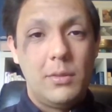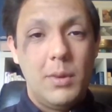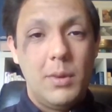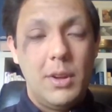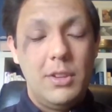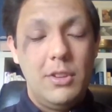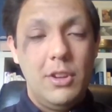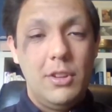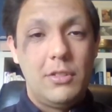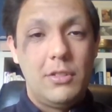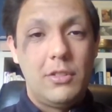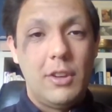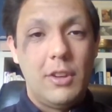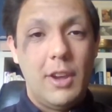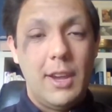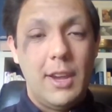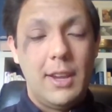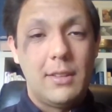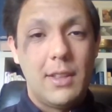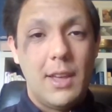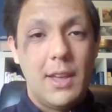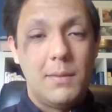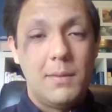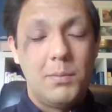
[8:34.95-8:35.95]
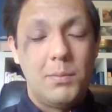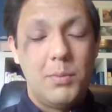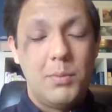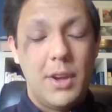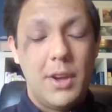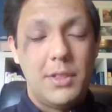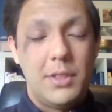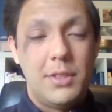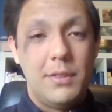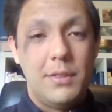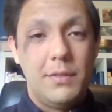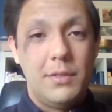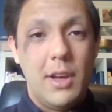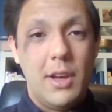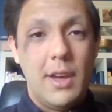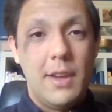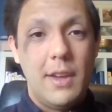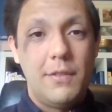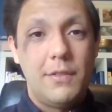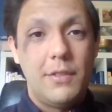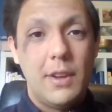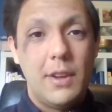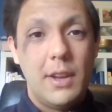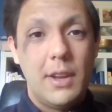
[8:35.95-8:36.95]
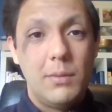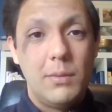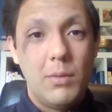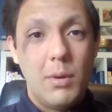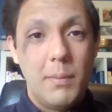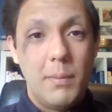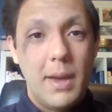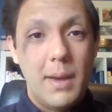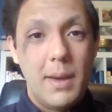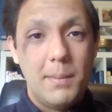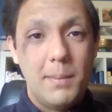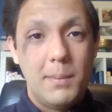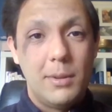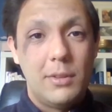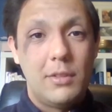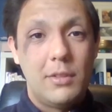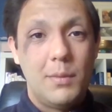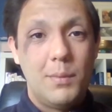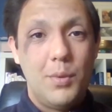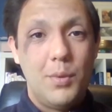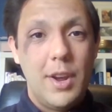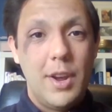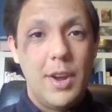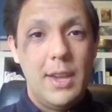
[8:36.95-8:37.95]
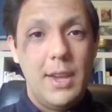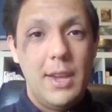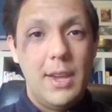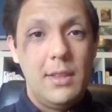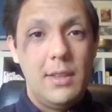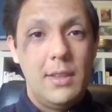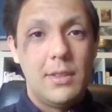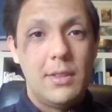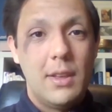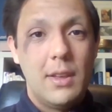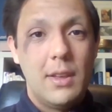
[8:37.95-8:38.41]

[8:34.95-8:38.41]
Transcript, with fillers: when you take that breath of life and remember to breathe